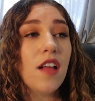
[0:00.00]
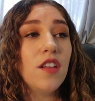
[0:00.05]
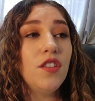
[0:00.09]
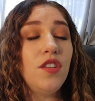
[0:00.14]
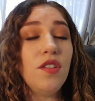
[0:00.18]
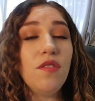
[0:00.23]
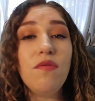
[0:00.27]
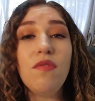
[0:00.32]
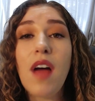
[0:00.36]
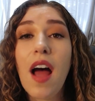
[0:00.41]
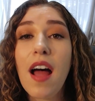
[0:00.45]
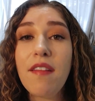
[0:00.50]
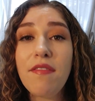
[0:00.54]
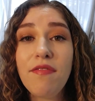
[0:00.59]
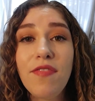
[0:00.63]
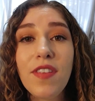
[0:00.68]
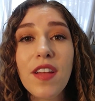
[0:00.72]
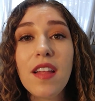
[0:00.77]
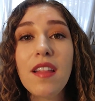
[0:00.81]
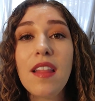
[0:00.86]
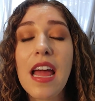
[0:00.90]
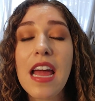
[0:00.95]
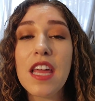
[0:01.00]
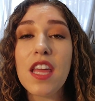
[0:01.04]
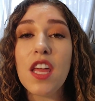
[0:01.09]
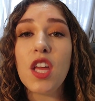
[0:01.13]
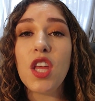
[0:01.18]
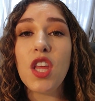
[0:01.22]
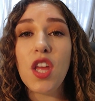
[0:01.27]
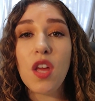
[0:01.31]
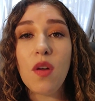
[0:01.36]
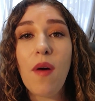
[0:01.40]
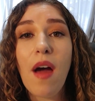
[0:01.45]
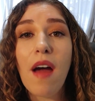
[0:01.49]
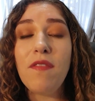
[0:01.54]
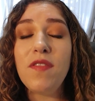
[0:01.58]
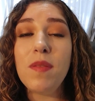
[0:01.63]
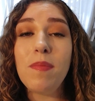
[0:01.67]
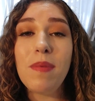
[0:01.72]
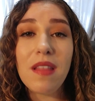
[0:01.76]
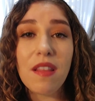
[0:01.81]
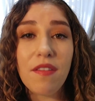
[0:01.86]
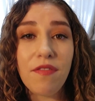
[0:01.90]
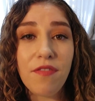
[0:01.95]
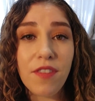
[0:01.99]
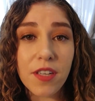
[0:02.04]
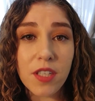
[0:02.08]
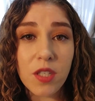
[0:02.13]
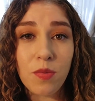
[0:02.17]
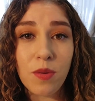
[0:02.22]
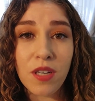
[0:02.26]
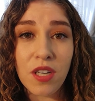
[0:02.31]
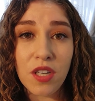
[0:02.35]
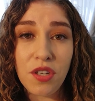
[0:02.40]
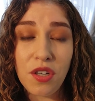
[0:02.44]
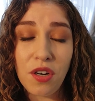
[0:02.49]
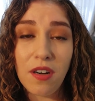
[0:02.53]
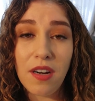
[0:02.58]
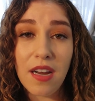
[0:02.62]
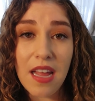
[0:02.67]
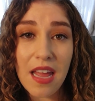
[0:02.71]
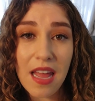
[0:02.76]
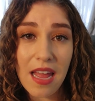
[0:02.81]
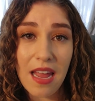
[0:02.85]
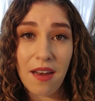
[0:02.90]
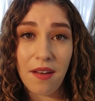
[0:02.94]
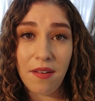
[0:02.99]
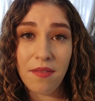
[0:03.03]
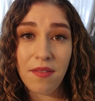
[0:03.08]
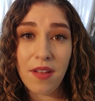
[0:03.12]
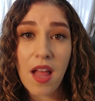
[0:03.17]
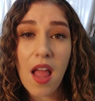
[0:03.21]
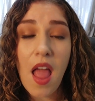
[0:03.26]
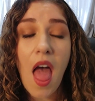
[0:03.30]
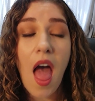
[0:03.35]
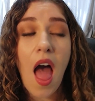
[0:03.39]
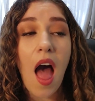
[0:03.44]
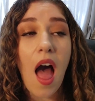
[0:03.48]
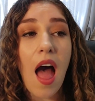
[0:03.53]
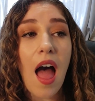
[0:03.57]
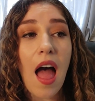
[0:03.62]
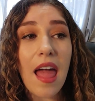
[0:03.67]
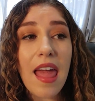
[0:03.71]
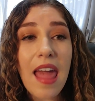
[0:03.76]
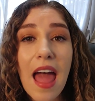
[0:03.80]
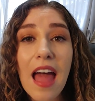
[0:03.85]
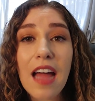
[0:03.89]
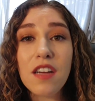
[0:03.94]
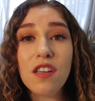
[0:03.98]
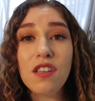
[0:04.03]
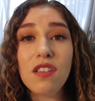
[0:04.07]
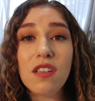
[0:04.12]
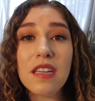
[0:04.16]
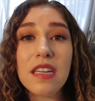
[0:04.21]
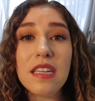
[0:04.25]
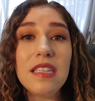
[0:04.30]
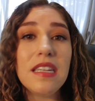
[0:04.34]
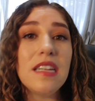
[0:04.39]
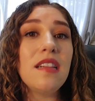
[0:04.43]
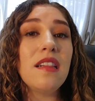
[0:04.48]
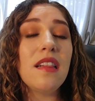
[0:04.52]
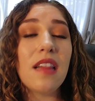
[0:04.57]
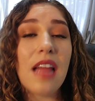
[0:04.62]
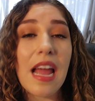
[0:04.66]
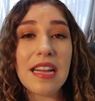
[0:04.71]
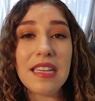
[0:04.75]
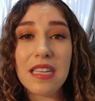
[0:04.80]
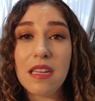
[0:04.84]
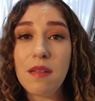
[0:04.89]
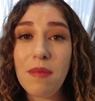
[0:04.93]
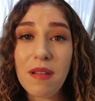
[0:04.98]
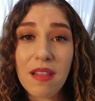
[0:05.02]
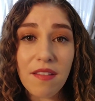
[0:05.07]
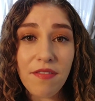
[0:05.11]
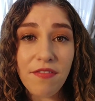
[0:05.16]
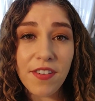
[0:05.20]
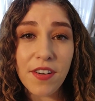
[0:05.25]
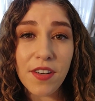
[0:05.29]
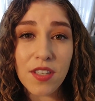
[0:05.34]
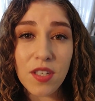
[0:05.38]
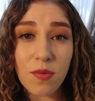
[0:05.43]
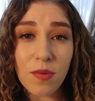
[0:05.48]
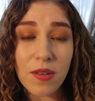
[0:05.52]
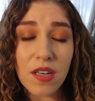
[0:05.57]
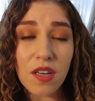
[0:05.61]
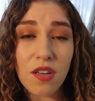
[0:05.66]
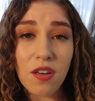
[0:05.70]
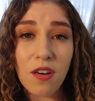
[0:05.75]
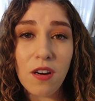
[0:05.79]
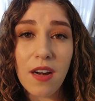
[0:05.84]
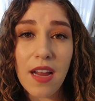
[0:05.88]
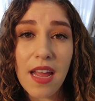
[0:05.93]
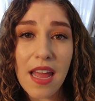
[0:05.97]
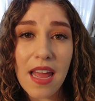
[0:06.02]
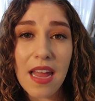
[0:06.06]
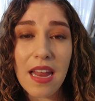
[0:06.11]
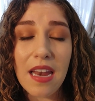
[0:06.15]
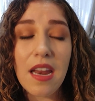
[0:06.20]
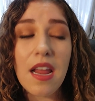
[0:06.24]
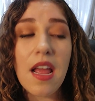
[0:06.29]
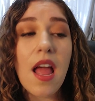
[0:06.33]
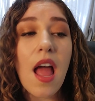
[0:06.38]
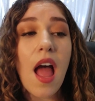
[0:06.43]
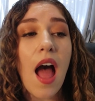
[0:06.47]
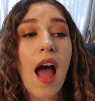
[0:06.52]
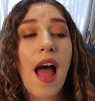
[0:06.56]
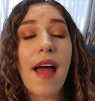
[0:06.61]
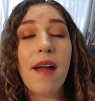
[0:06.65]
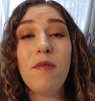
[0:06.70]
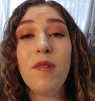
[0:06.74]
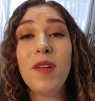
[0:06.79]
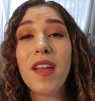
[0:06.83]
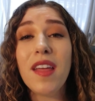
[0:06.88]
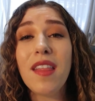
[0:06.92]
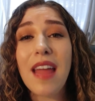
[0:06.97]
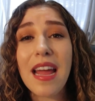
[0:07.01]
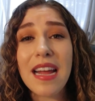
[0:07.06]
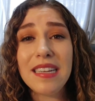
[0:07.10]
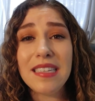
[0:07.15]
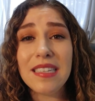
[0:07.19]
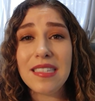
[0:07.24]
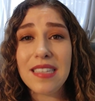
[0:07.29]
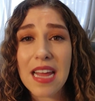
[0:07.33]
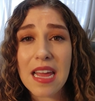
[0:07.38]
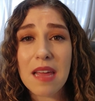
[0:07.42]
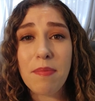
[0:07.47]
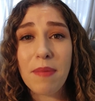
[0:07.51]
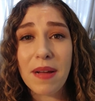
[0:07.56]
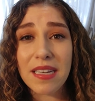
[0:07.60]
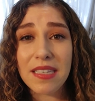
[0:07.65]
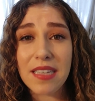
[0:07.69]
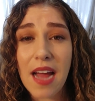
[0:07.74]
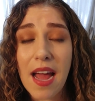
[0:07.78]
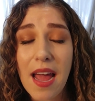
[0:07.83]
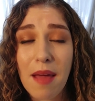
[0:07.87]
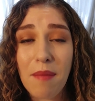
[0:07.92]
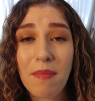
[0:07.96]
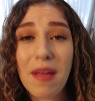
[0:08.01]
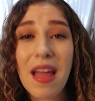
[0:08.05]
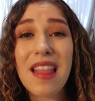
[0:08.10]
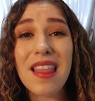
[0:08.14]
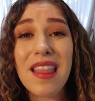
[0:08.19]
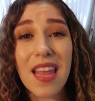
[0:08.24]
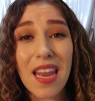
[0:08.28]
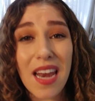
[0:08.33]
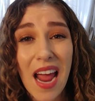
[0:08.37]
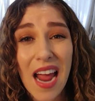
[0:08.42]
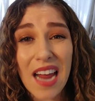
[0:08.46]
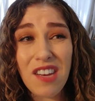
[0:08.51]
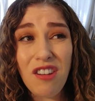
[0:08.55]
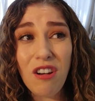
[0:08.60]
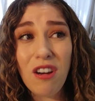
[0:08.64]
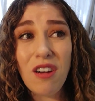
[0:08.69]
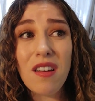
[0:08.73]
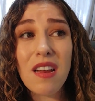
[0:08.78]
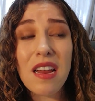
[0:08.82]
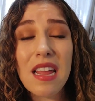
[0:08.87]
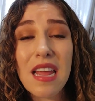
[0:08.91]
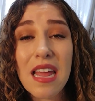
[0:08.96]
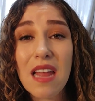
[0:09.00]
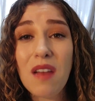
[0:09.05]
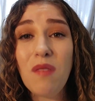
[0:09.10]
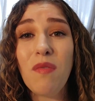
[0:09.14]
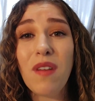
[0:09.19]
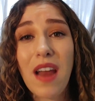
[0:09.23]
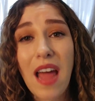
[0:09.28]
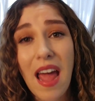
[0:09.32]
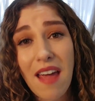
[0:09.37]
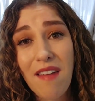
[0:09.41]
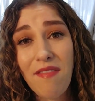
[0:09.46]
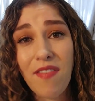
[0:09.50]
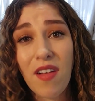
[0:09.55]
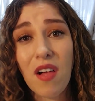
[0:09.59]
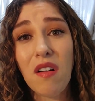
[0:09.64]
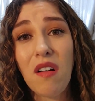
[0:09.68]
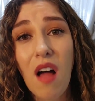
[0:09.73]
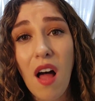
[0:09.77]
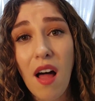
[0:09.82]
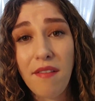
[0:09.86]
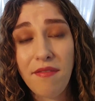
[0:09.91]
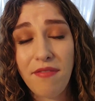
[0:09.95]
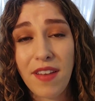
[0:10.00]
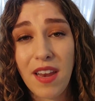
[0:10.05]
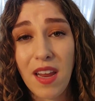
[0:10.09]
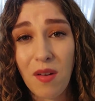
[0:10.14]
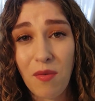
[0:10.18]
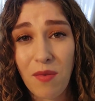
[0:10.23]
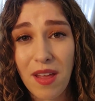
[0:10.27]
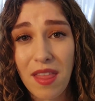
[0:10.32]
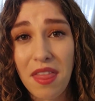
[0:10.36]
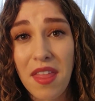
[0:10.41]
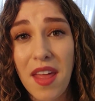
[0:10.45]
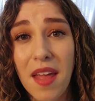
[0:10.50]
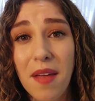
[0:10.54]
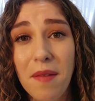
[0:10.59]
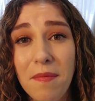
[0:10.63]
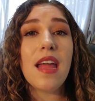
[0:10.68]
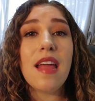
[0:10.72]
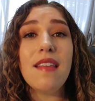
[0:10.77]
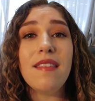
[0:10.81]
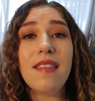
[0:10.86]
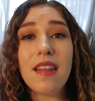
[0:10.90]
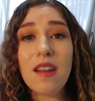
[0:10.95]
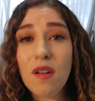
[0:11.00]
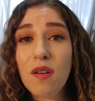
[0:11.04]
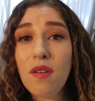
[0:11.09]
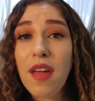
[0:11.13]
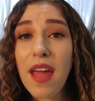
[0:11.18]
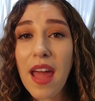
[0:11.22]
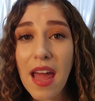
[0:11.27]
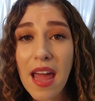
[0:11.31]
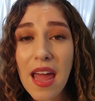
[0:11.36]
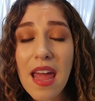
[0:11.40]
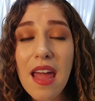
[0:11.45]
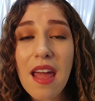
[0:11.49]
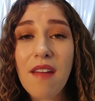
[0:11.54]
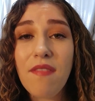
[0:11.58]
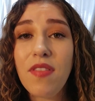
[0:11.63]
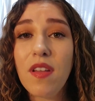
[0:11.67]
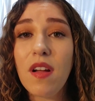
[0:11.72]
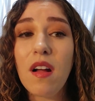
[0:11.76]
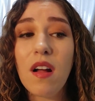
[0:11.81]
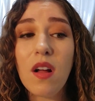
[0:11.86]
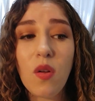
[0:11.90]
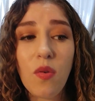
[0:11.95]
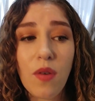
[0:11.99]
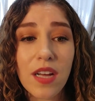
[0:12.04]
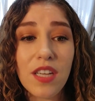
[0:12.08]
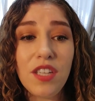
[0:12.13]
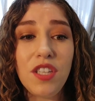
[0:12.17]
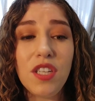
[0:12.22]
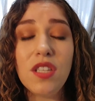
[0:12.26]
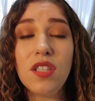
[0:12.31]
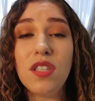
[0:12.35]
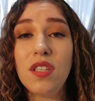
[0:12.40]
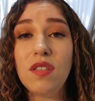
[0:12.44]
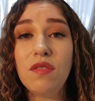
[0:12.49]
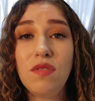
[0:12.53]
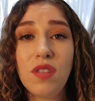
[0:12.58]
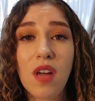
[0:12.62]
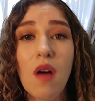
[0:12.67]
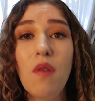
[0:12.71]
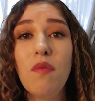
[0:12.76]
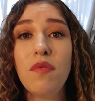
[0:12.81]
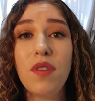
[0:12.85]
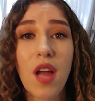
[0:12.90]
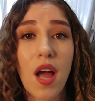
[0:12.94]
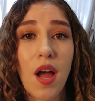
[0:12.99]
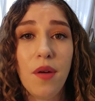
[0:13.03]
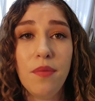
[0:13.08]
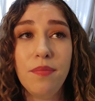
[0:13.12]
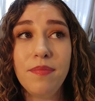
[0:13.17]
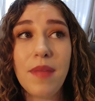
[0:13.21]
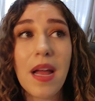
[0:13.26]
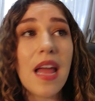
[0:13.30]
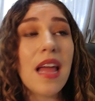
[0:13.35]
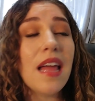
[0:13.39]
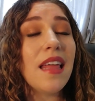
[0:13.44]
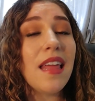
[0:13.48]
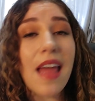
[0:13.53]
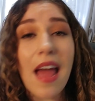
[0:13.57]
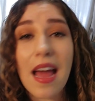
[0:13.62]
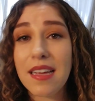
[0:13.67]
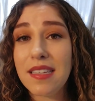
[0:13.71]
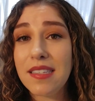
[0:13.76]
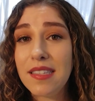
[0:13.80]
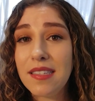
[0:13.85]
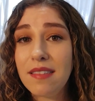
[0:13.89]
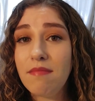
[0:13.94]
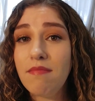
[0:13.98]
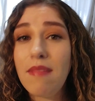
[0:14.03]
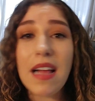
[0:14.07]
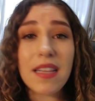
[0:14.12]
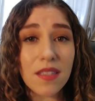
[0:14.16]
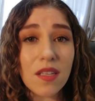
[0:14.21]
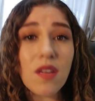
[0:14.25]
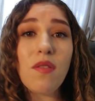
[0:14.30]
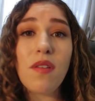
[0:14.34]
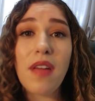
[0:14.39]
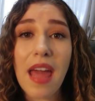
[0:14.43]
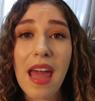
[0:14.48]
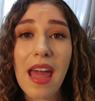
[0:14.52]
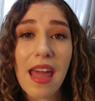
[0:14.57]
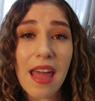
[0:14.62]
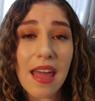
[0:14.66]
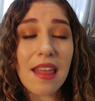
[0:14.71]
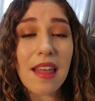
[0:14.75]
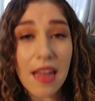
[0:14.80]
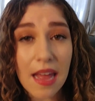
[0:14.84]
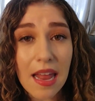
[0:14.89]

Do not feel like you have to be the first one to turn it in. I actually didn't like to be the first one to turn it in. I really like to take my time, and then I turned it in when I felt confident with it. Is it okay if there are questions you don't know? Yes, that's okay.